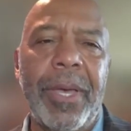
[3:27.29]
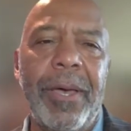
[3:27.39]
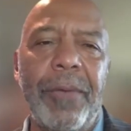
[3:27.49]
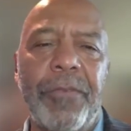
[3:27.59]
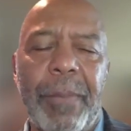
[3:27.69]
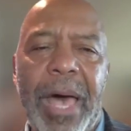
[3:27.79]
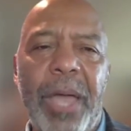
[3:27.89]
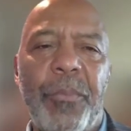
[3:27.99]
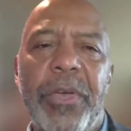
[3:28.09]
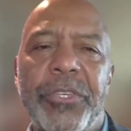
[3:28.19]
uh, from
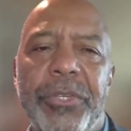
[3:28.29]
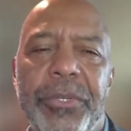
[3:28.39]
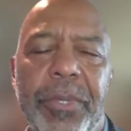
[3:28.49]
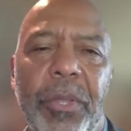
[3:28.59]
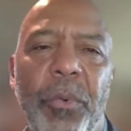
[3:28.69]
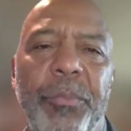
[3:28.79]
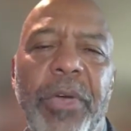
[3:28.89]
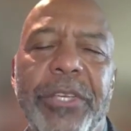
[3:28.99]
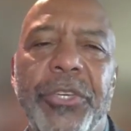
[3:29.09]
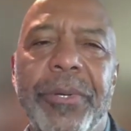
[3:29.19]
high pressure to low
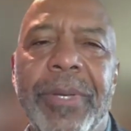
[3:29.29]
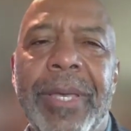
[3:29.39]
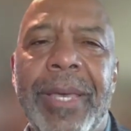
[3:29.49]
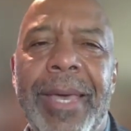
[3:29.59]
pressure.